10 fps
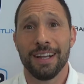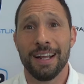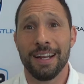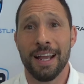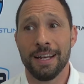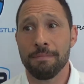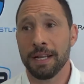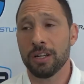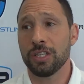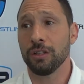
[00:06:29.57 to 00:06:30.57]
And
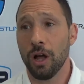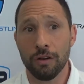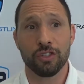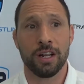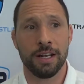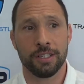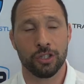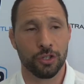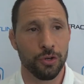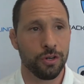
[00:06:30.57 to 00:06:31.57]
because he loves it and he's a
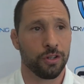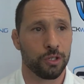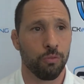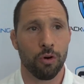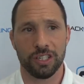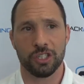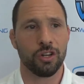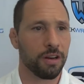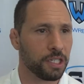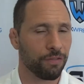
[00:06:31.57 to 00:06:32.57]
student of the sport, he
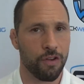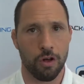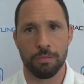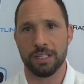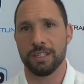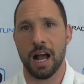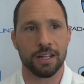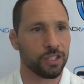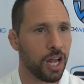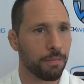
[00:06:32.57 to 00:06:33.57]
studies film. He's
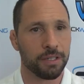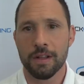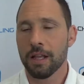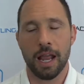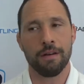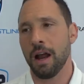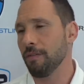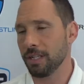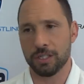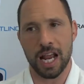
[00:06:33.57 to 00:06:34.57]
nonstop. He's
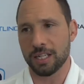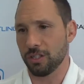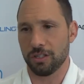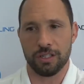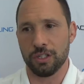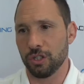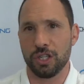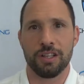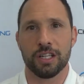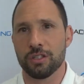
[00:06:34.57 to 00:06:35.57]
every Texas, did you
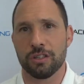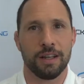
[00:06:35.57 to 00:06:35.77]
see this?